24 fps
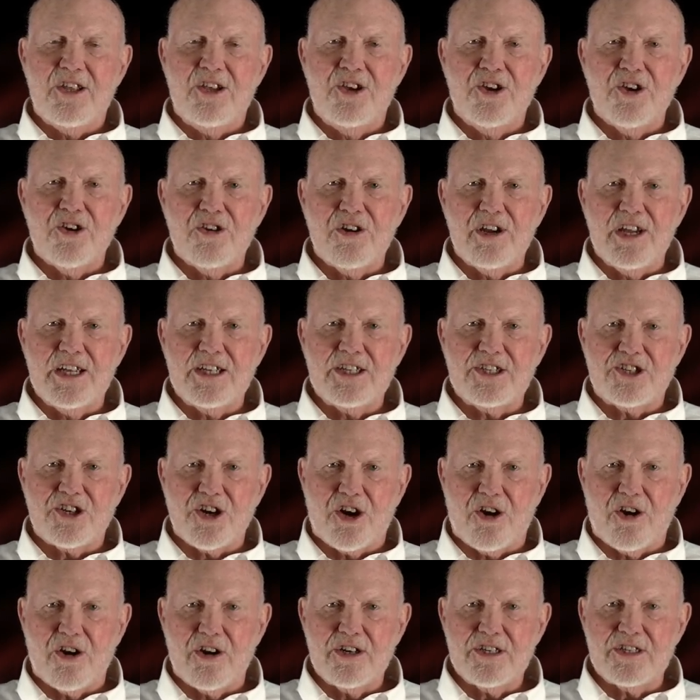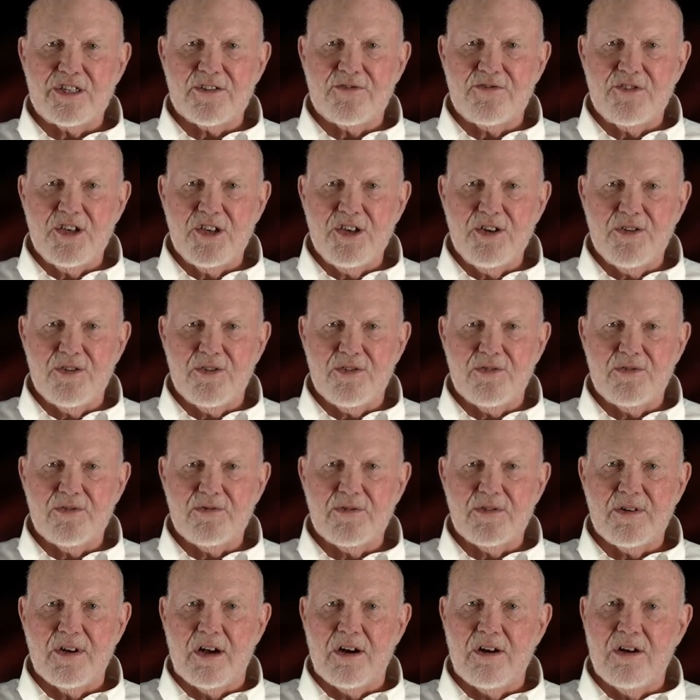You're in charge of you.
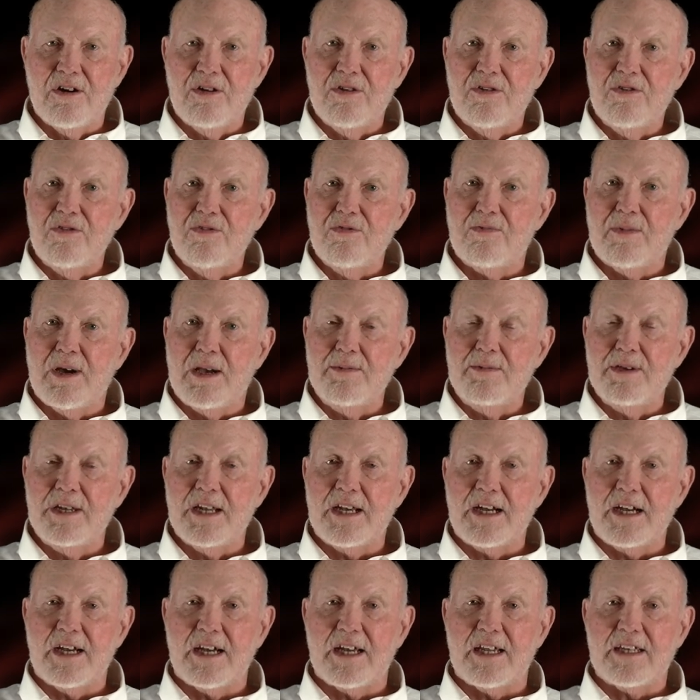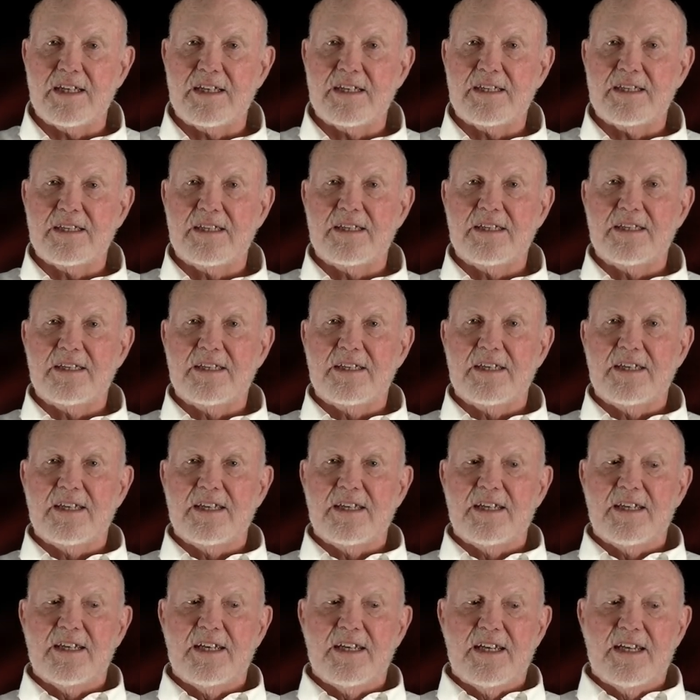Oh, maybe not.
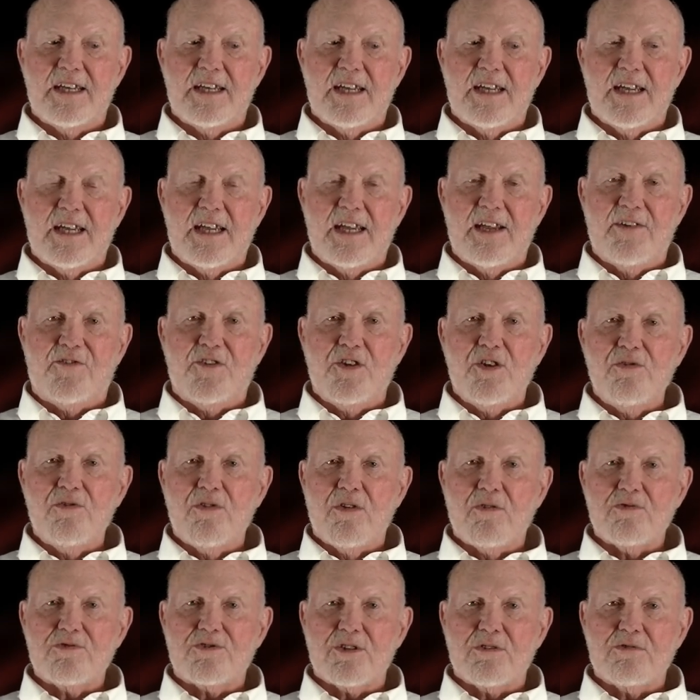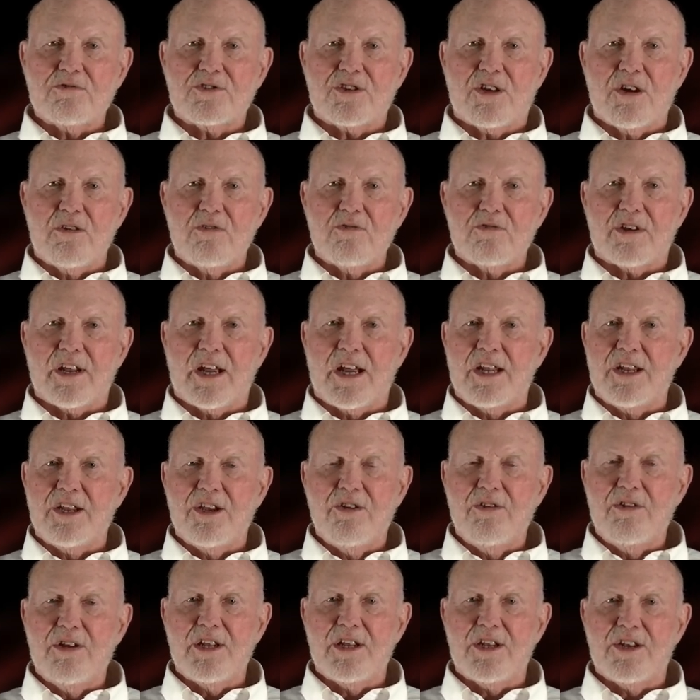If you wrote those goals
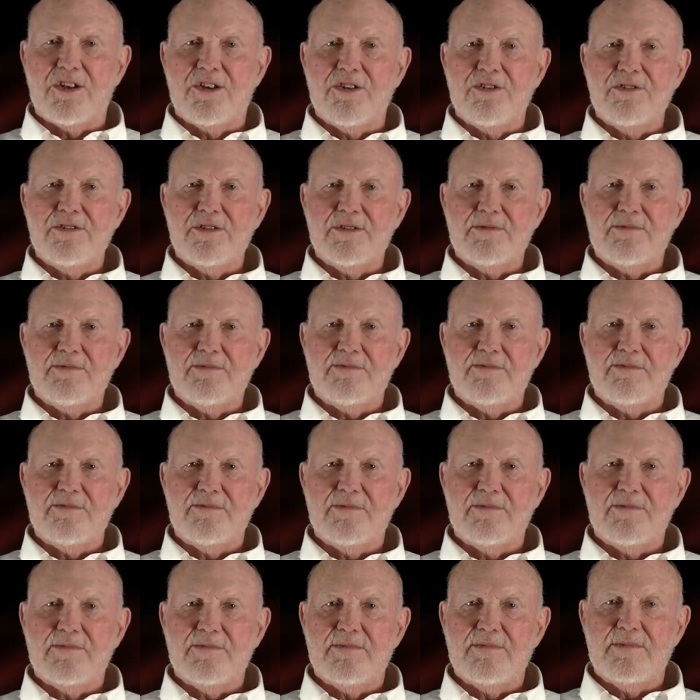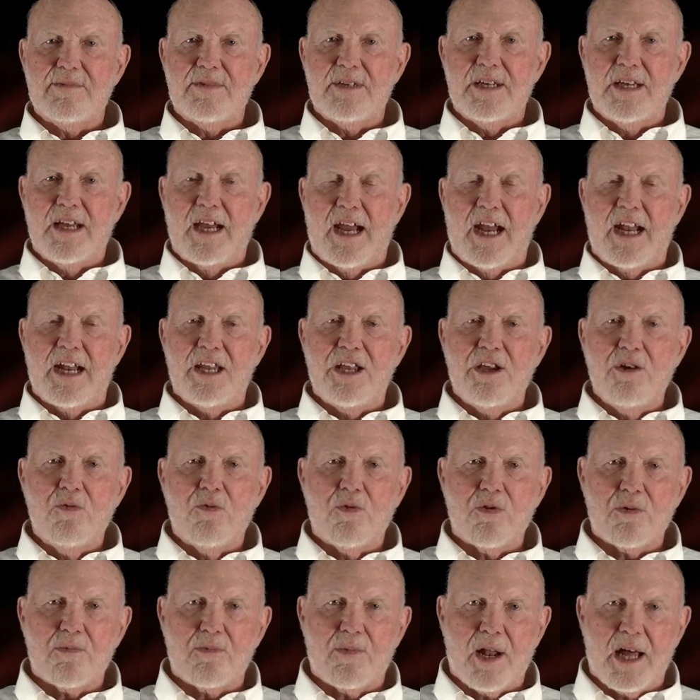down, you didn't do them, and you
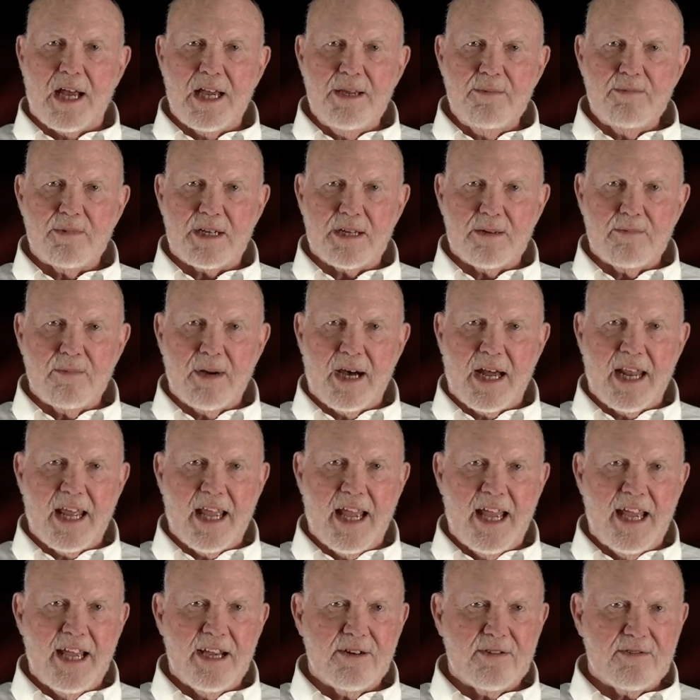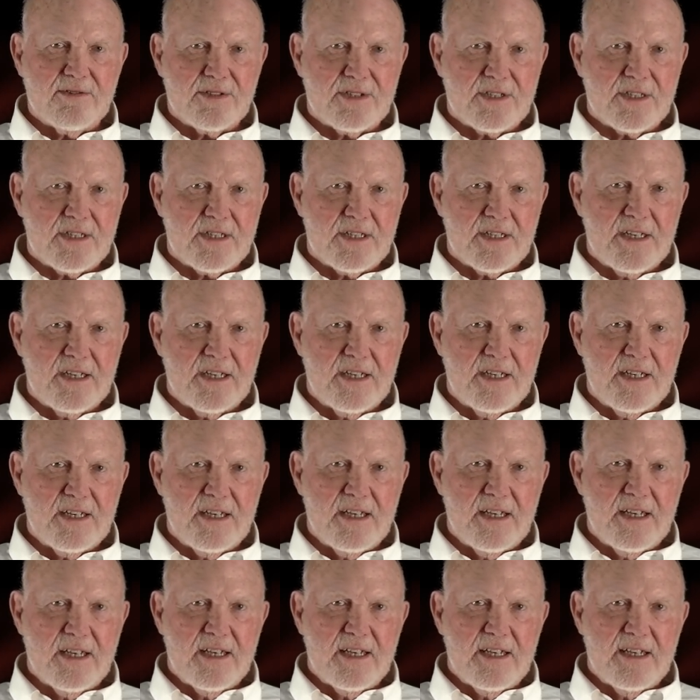want to blame somebody else,
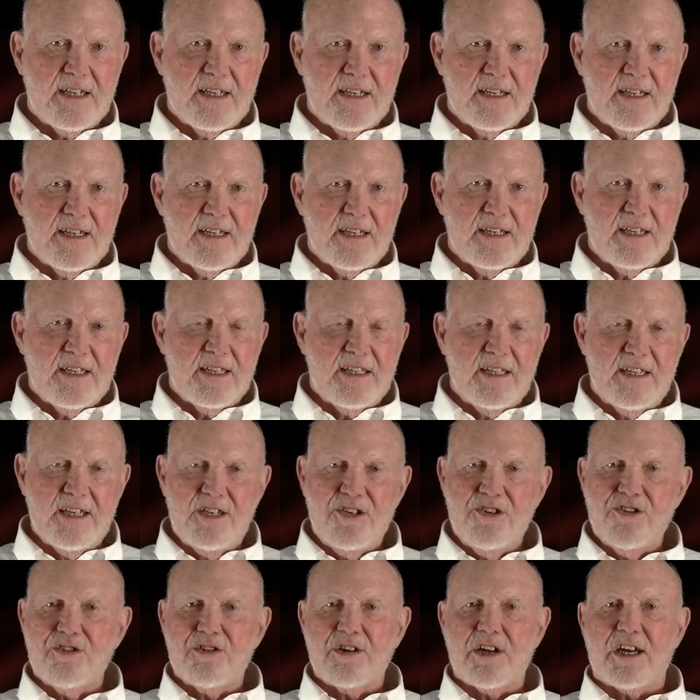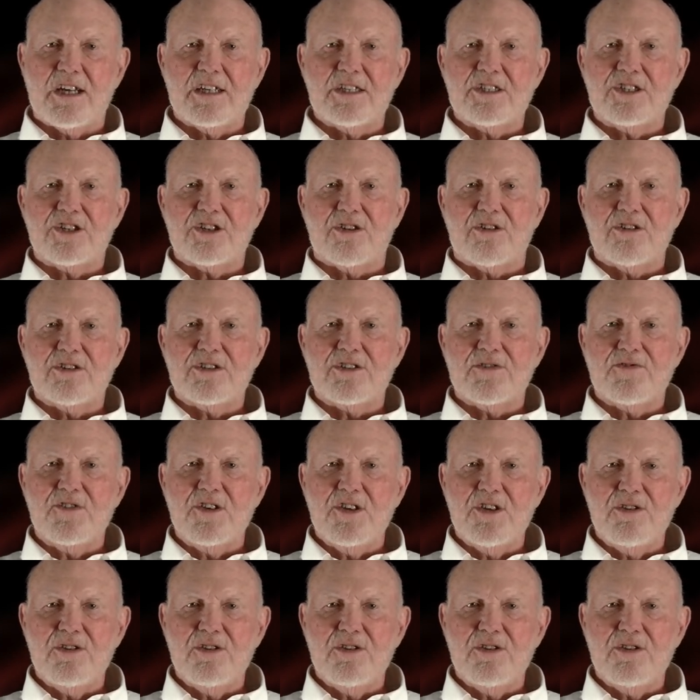then you're not in charge of